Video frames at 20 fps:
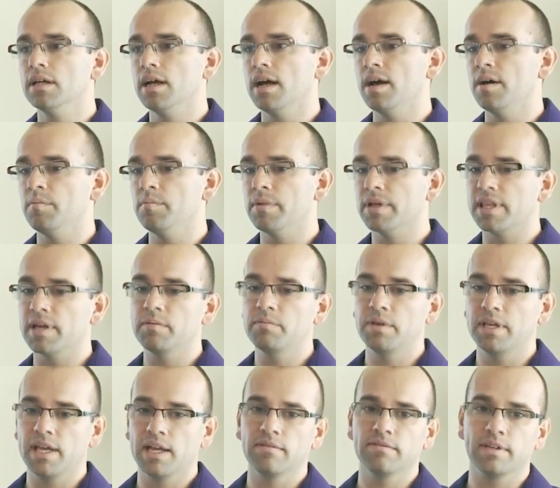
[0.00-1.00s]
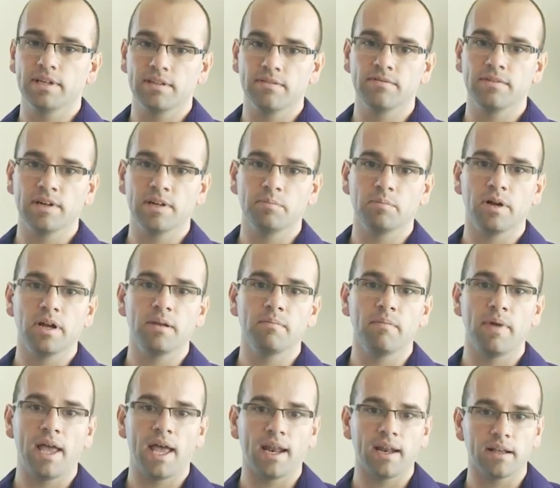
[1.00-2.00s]
But that would be kind of like the very
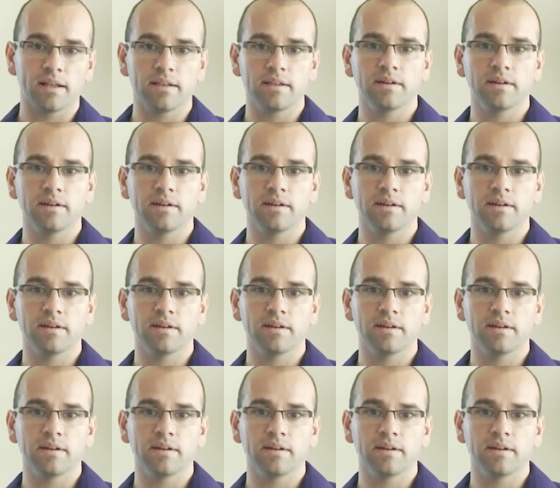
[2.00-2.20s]
pragmatic,